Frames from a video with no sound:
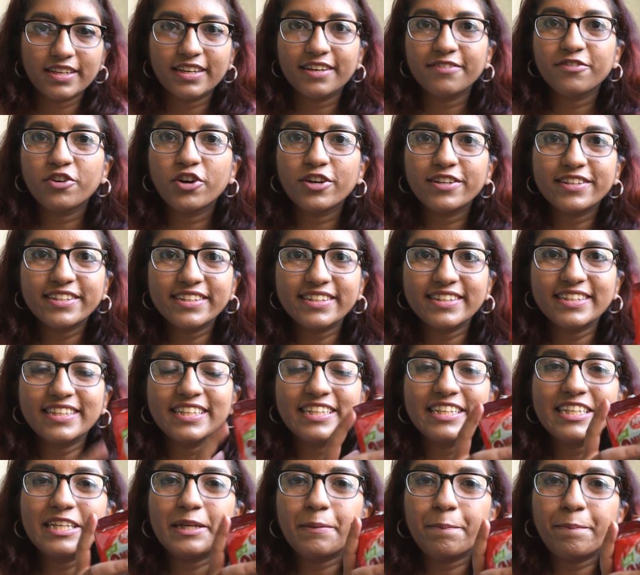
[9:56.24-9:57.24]
I've got
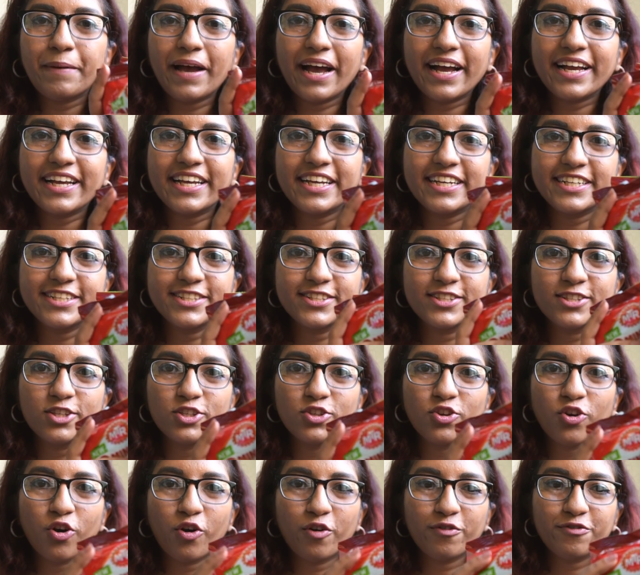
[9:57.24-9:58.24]
three packets
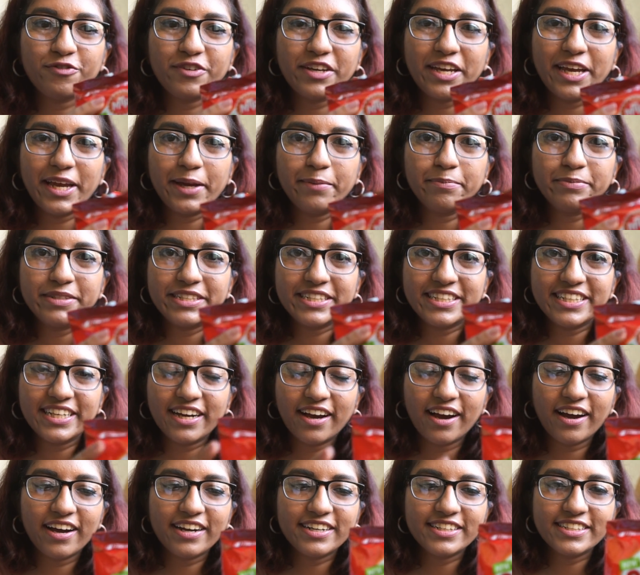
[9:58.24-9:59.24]
of
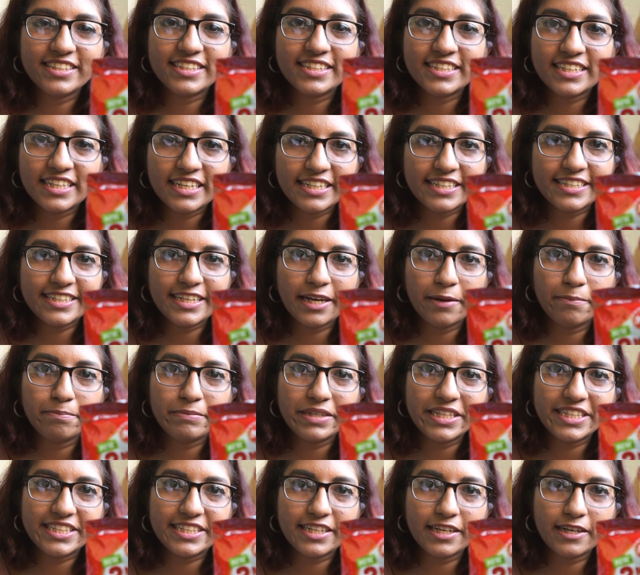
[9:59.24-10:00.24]
MTR's Khatta
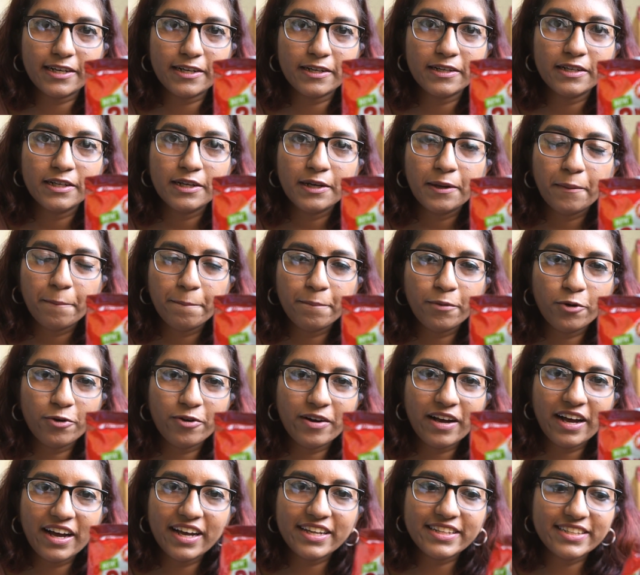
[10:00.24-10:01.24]
Mita
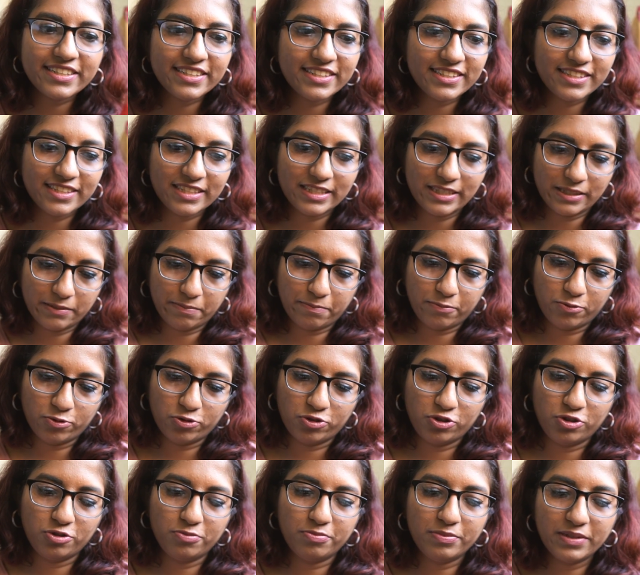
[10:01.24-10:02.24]
Poha. This is
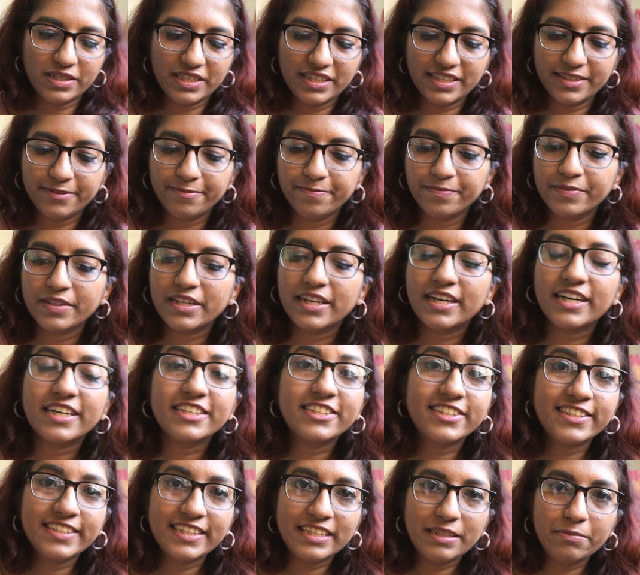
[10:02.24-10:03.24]
supposed to be a
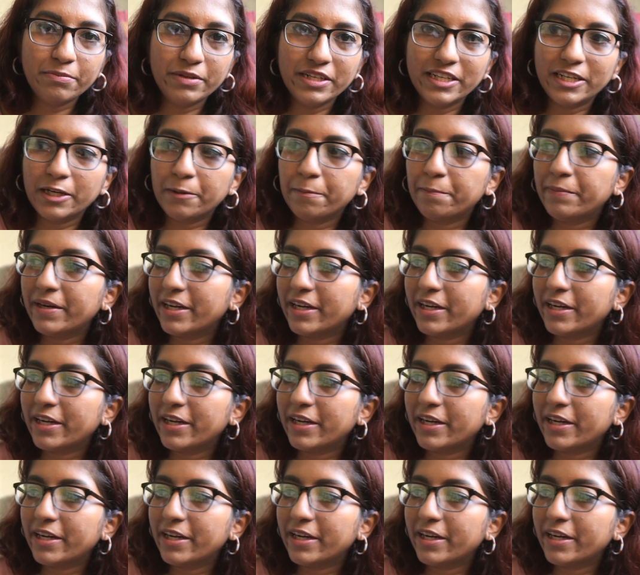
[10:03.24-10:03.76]
three minute